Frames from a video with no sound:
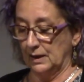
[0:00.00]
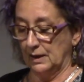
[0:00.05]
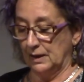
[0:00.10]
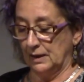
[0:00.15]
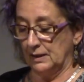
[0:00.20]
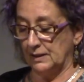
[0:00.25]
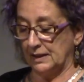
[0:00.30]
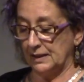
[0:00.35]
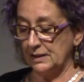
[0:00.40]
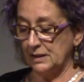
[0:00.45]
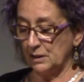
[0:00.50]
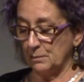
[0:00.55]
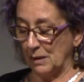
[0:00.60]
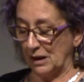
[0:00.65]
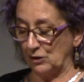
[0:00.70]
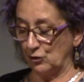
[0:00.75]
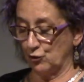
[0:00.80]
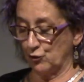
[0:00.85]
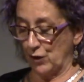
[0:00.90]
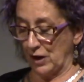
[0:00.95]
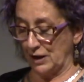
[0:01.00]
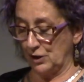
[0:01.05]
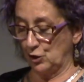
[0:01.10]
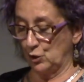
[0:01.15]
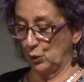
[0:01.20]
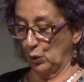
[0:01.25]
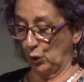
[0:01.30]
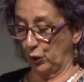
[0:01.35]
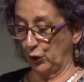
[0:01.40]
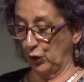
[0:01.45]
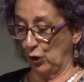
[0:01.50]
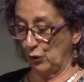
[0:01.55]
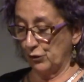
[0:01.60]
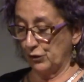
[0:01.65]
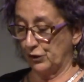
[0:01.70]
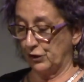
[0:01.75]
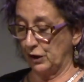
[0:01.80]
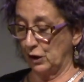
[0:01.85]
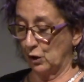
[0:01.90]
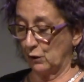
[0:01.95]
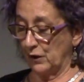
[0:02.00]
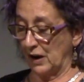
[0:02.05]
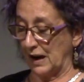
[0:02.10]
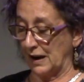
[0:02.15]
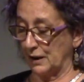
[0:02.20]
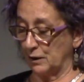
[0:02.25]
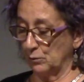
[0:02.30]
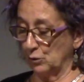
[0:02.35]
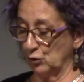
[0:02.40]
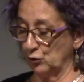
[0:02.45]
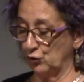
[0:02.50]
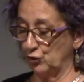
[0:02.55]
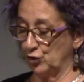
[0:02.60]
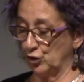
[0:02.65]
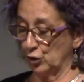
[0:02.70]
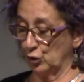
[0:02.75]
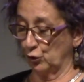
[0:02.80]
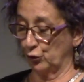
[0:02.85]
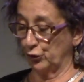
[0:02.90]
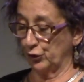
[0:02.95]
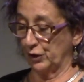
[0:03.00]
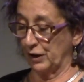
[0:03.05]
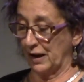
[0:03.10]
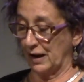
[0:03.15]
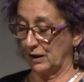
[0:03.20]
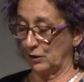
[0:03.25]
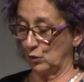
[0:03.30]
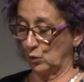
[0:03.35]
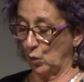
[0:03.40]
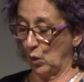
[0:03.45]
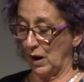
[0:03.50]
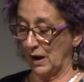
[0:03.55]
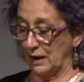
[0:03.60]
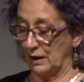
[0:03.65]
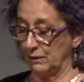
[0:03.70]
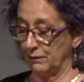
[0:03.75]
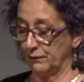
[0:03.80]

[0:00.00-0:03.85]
Since a man's right to authority over animals, children, and wife